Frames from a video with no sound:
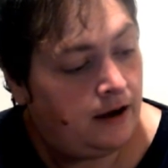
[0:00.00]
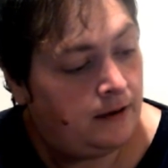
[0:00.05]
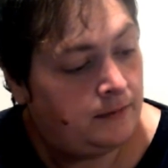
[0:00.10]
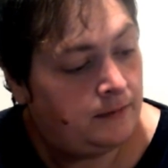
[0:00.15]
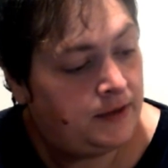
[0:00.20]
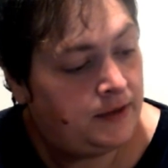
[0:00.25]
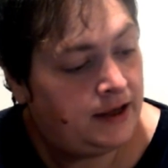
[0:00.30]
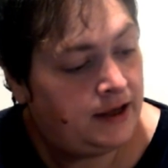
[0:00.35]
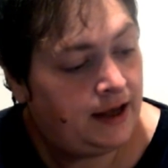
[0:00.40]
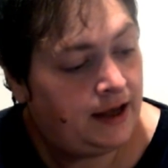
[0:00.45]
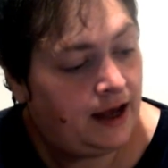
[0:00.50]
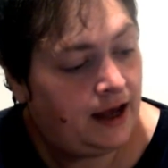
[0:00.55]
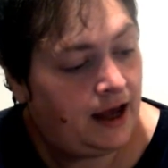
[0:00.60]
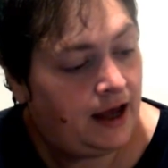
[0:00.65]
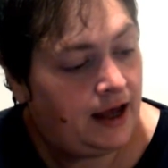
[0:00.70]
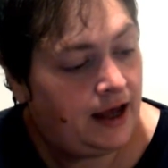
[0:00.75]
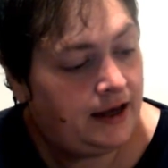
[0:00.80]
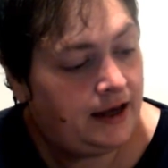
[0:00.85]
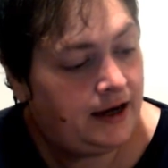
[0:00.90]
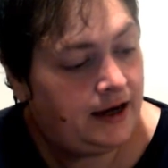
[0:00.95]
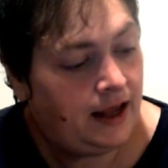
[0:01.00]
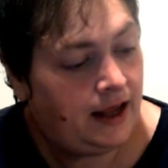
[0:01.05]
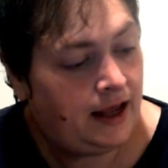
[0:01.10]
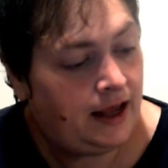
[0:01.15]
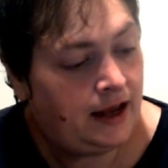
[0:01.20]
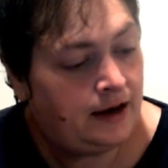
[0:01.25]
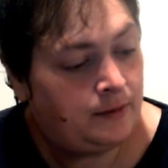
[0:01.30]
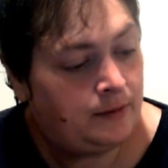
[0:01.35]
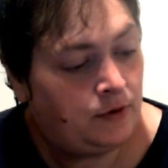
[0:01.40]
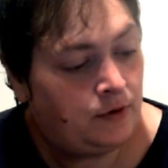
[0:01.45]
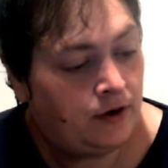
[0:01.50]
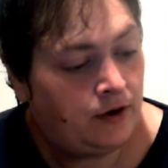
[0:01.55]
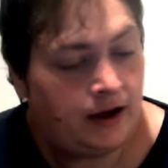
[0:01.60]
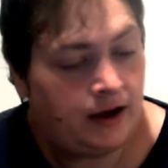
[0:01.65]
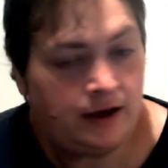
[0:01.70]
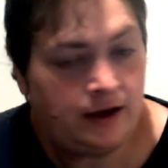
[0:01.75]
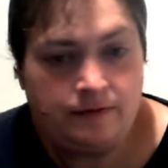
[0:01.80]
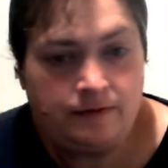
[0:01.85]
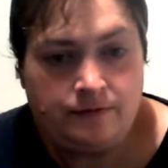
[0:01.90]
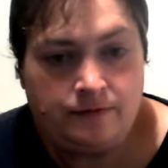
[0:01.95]
Be kind and
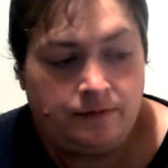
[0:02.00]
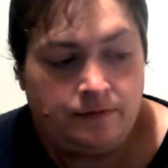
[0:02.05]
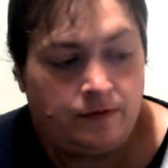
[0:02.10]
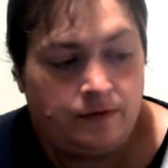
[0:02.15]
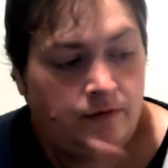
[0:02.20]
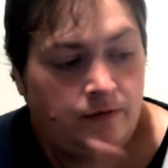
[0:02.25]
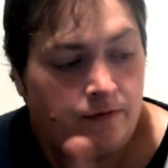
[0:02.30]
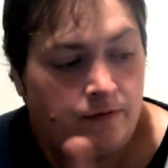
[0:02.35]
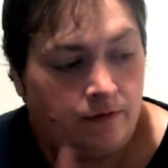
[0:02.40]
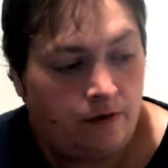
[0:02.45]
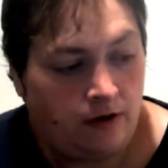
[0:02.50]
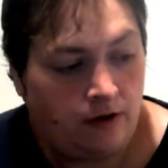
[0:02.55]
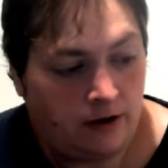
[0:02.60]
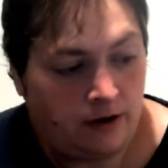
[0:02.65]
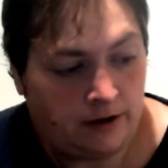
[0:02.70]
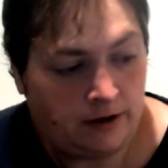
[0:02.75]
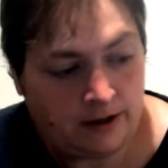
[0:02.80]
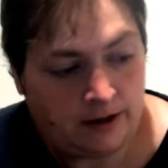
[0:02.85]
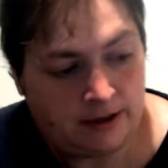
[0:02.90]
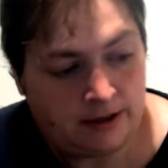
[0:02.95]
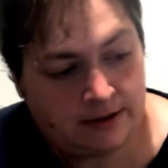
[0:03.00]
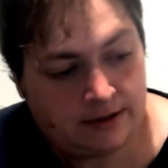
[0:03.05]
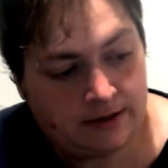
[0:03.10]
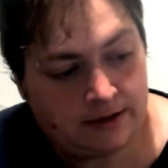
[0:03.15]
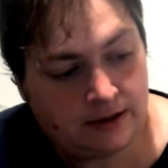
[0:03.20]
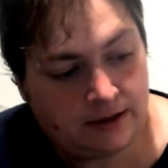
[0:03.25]
brave for August.